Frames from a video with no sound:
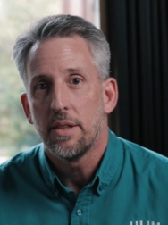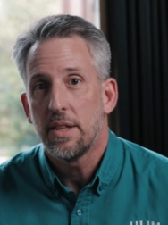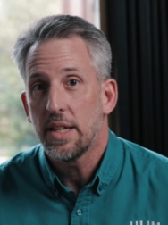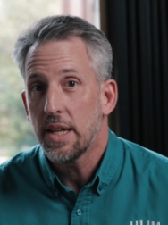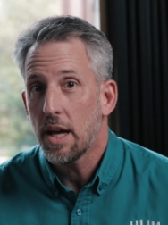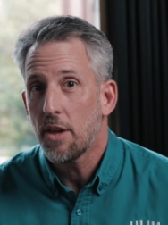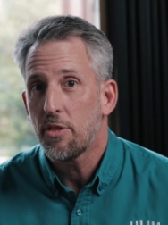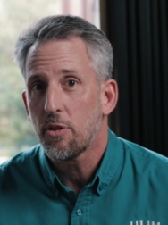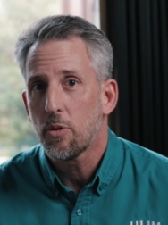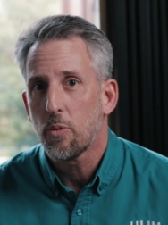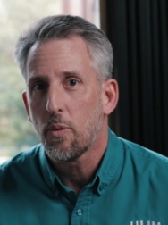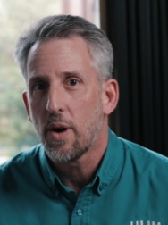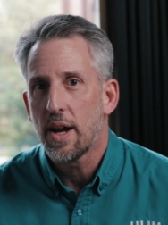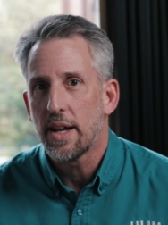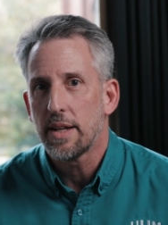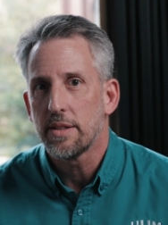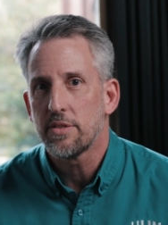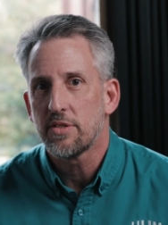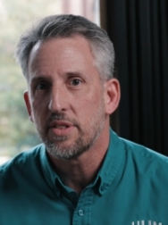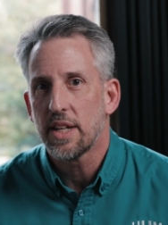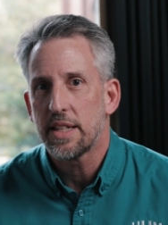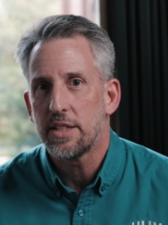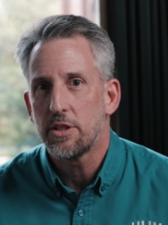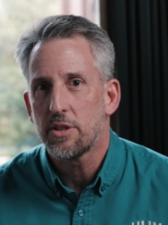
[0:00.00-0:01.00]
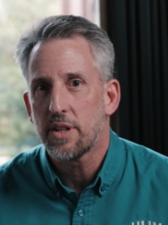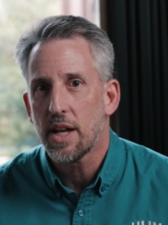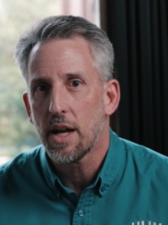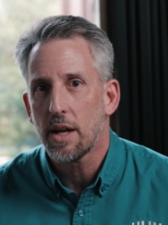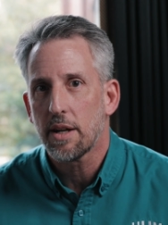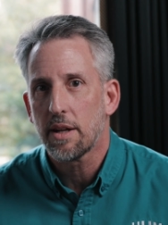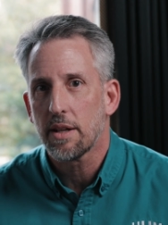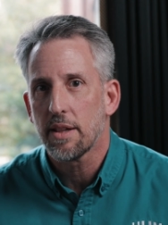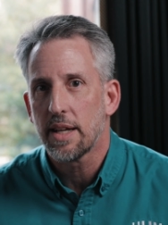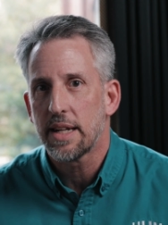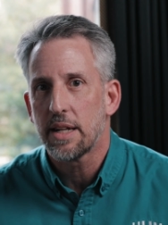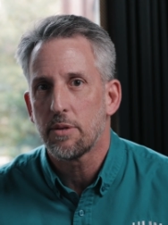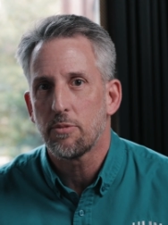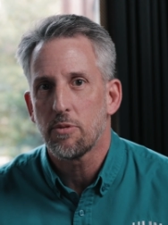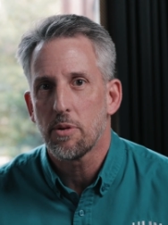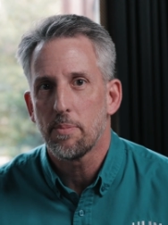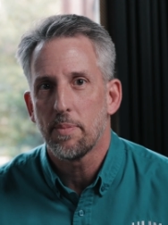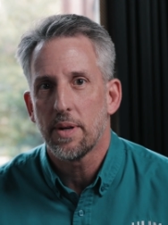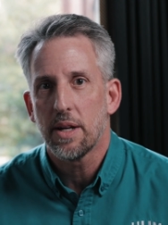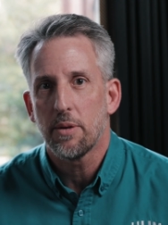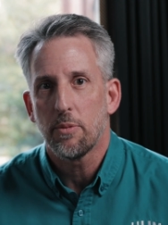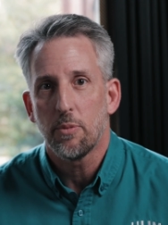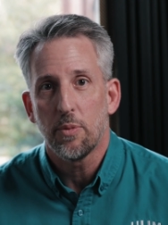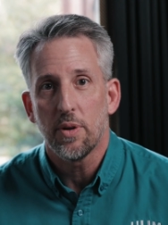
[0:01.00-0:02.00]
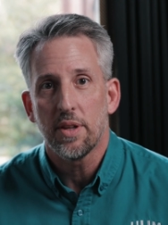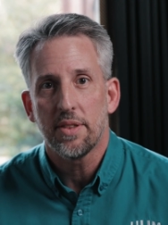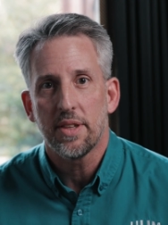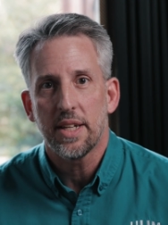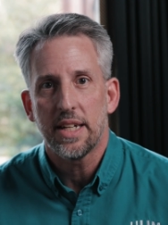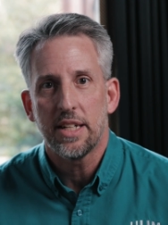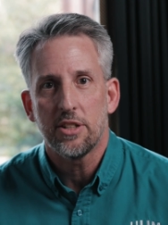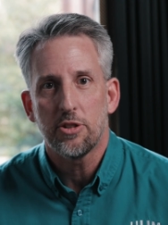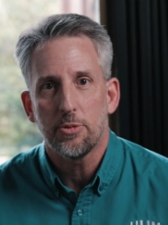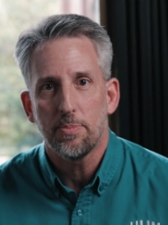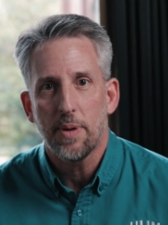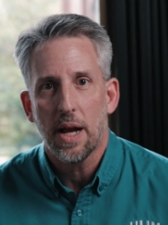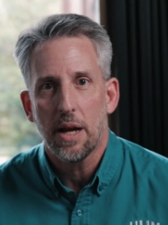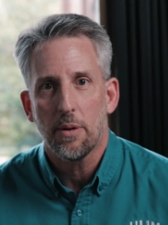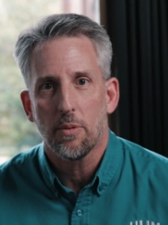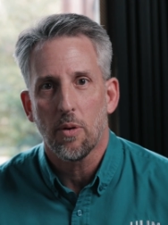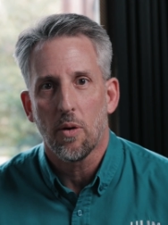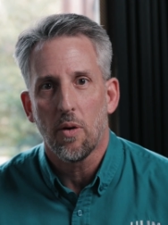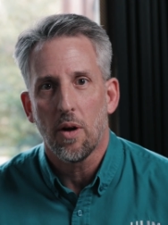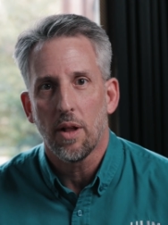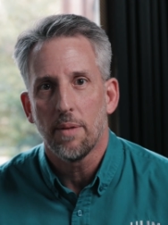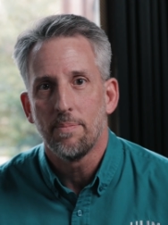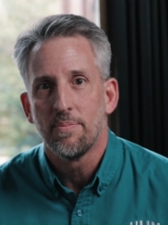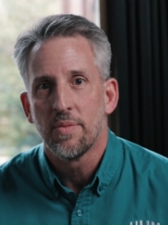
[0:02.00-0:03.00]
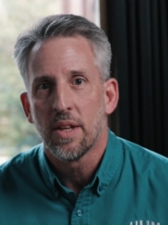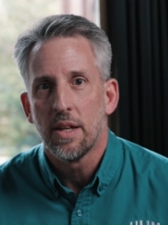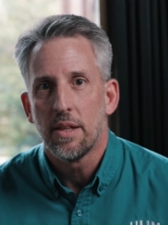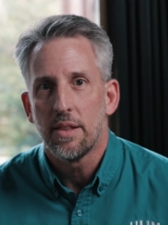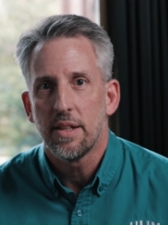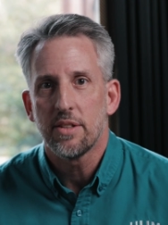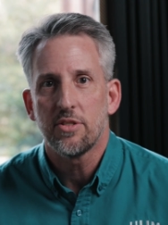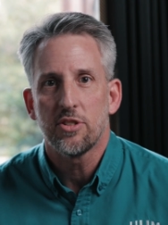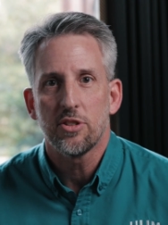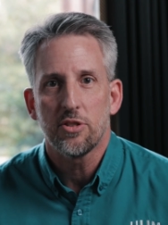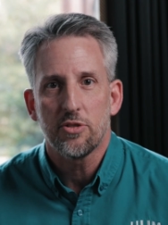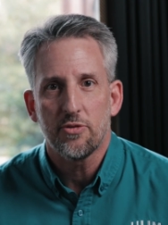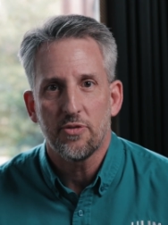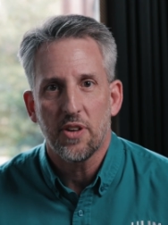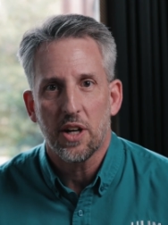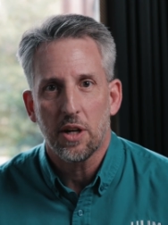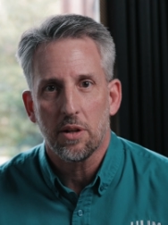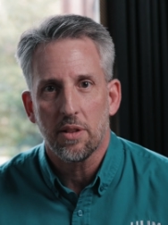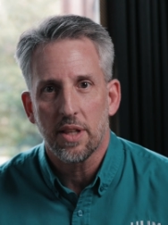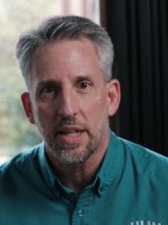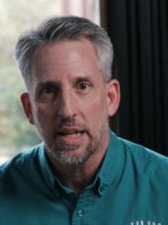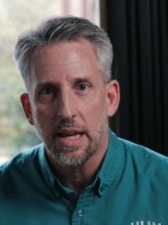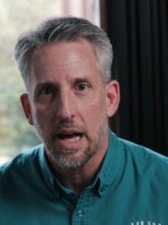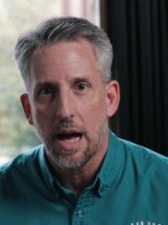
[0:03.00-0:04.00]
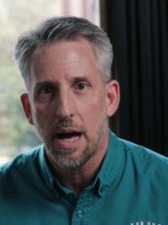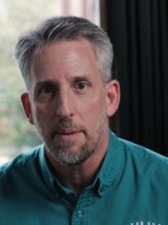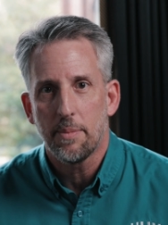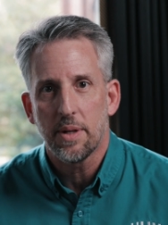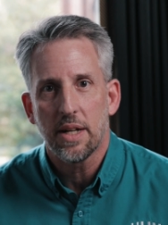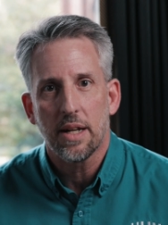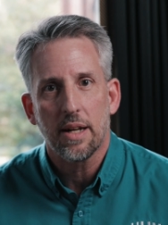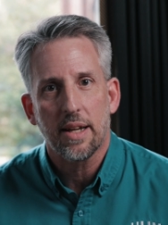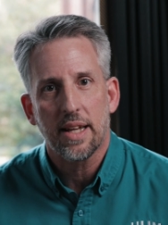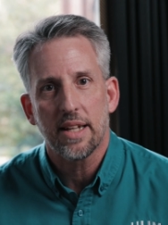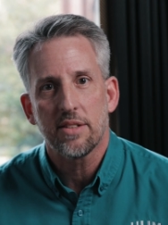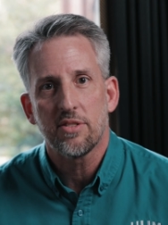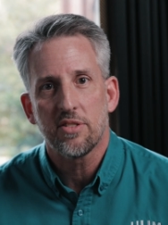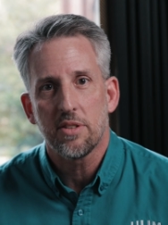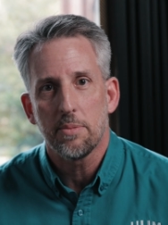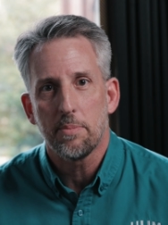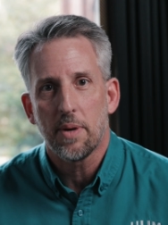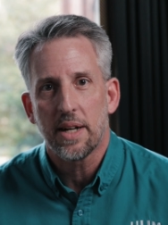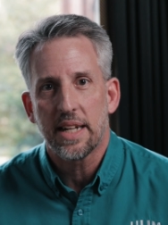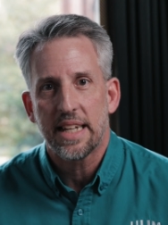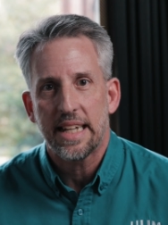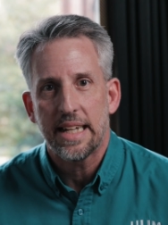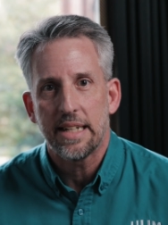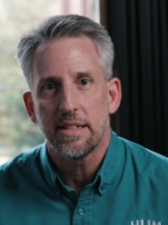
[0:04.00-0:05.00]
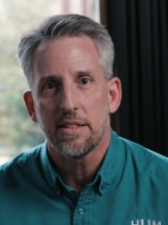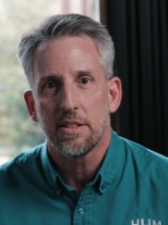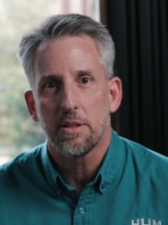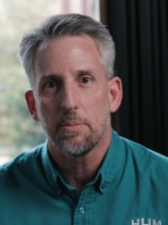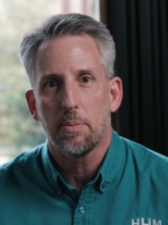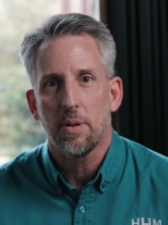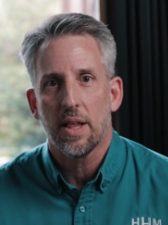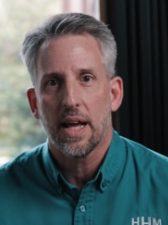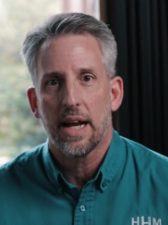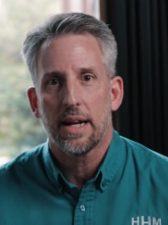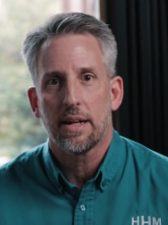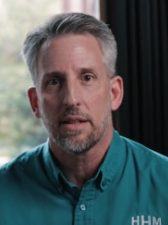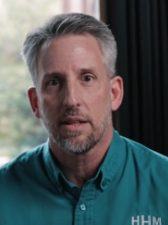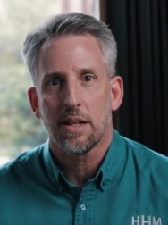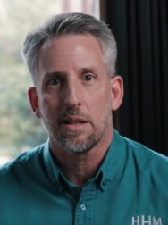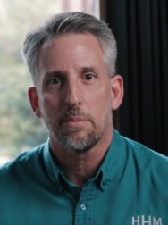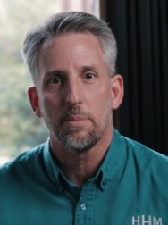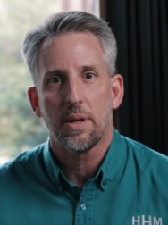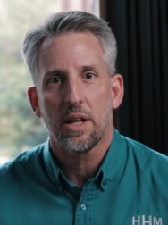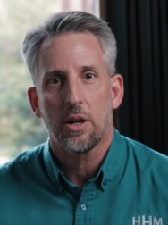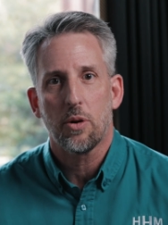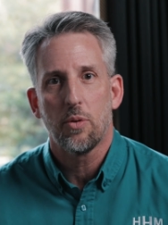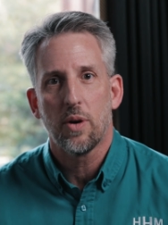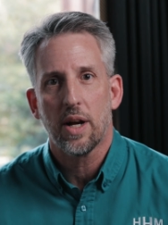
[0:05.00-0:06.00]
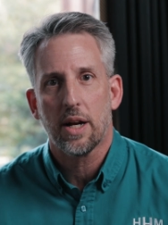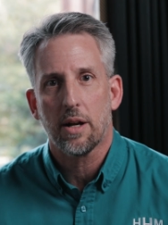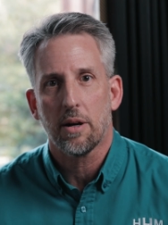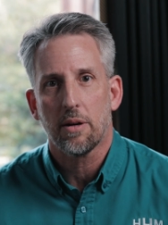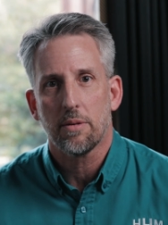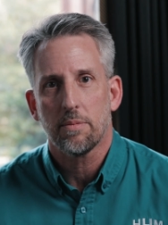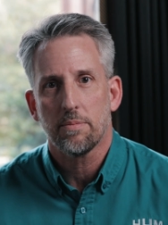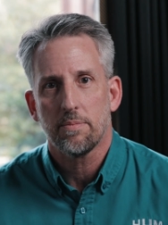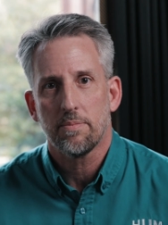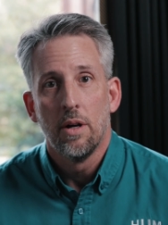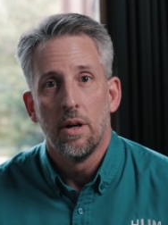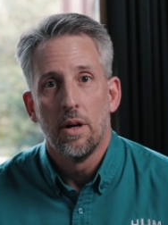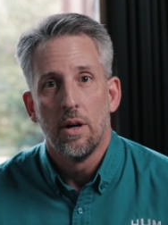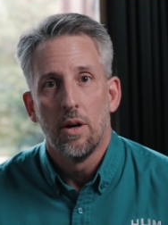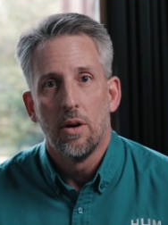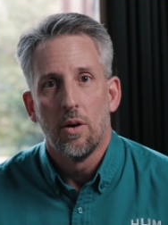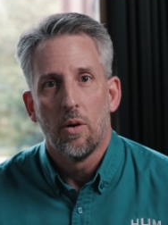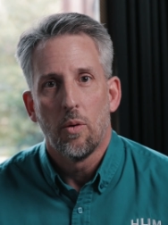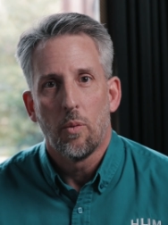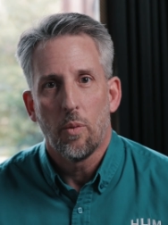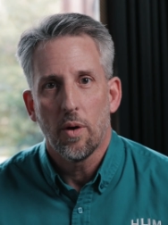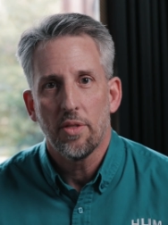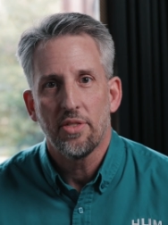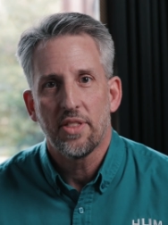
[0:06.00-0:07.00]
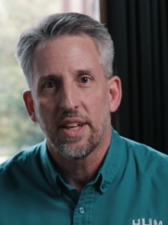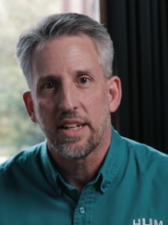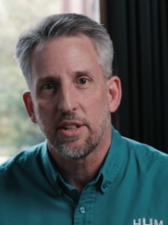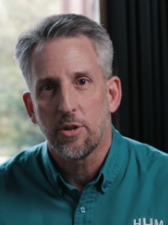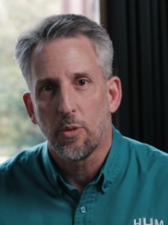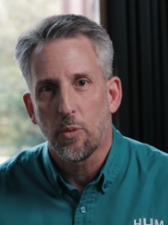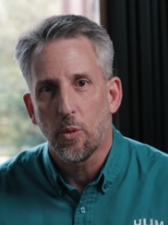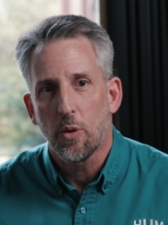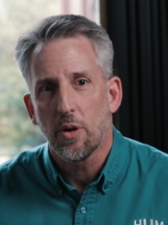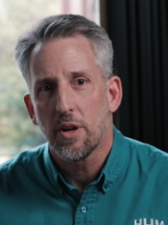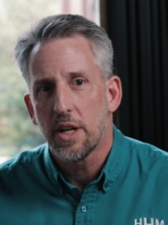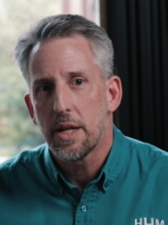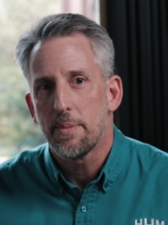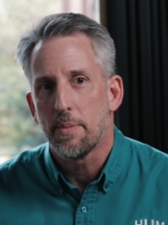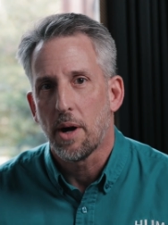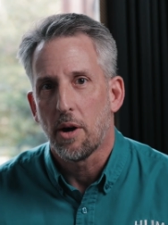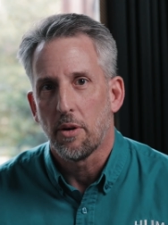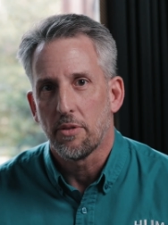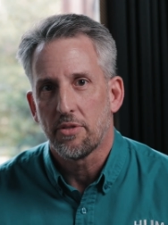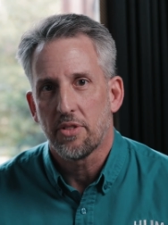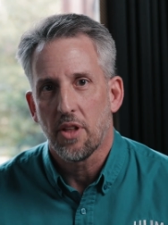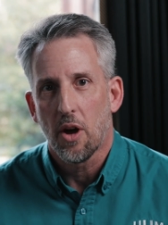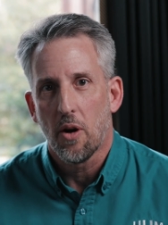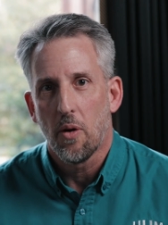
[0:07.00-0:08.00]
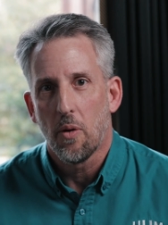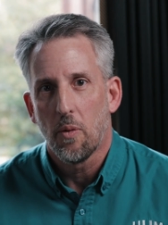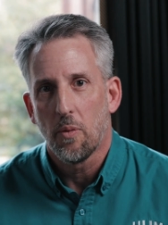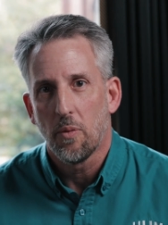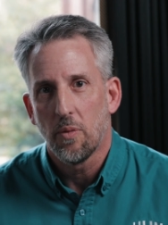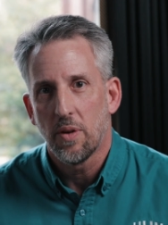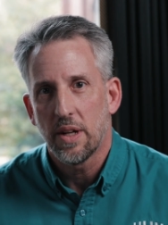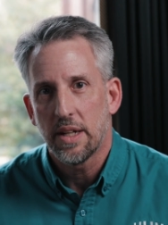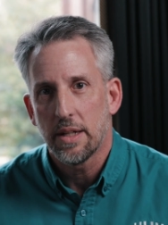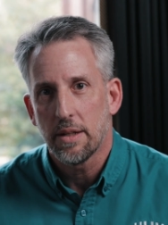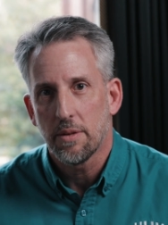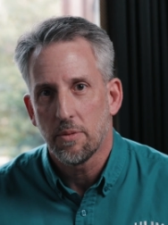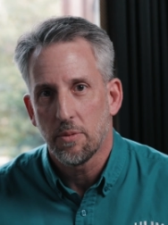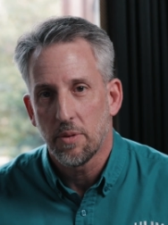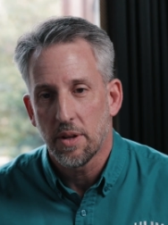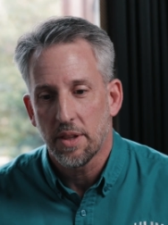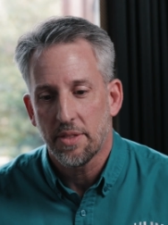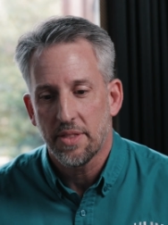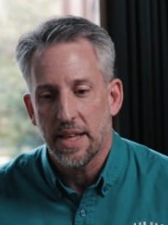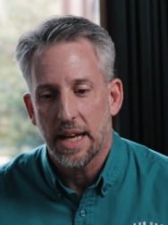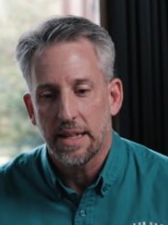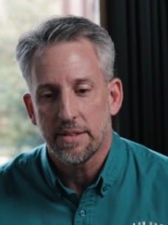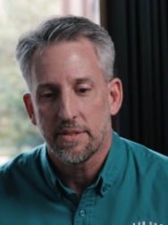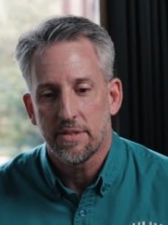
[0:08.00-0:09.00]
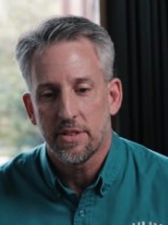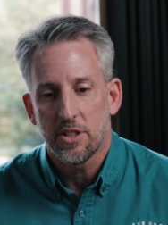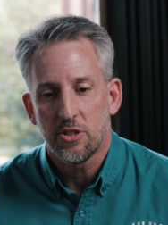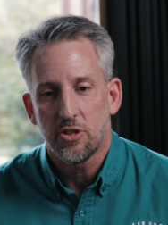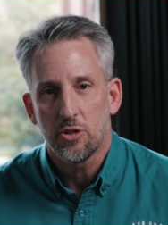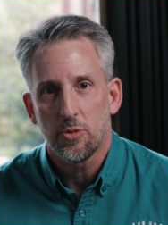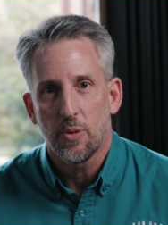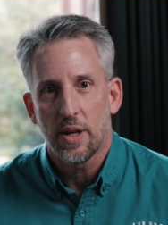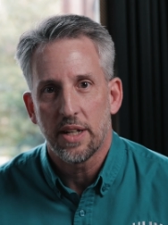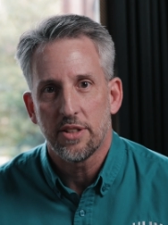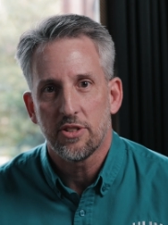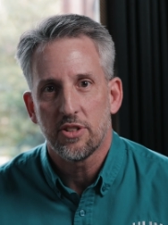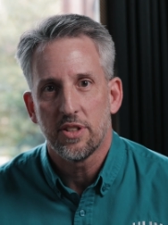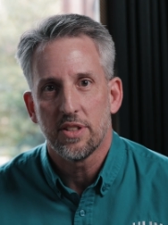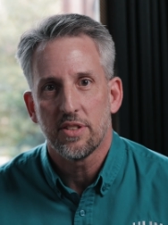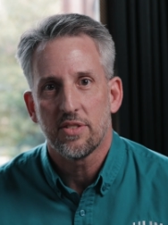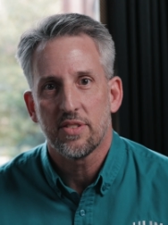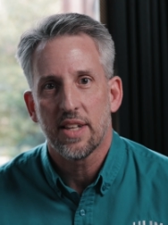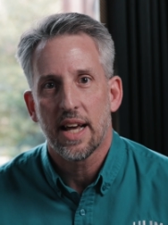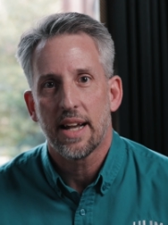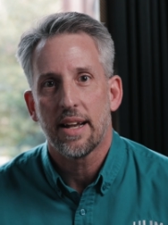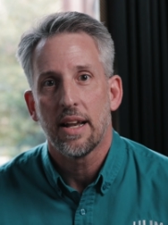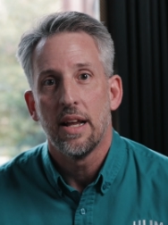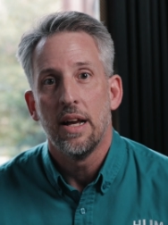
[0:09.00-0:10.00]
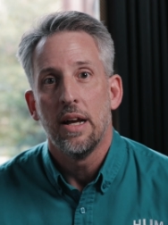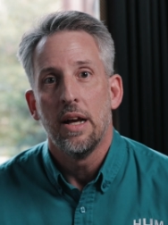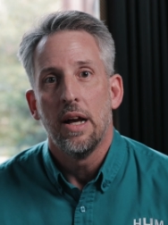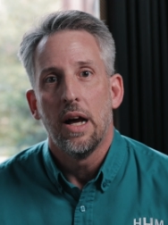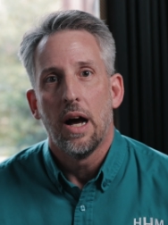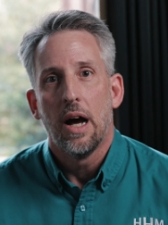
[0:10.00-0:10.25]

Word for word: The other way is that you calculate and remit with each payroll. This is fairly common and it gets the money into the plan a little bit quicker. One thing to worry about though it, with that situation is that